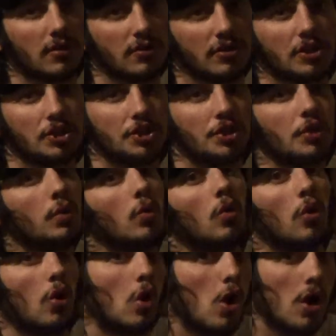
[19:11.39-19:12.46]
to
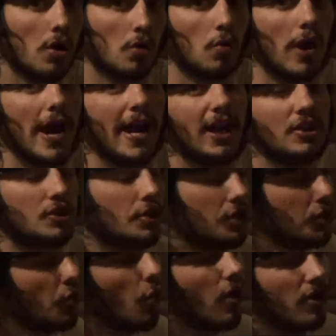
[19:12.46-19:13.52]
shoot long range and
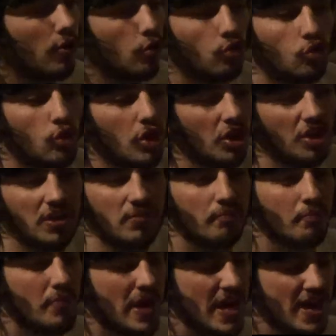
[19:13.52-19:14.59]
you want a really
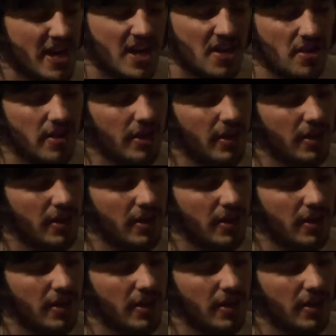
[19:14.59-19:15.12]
big,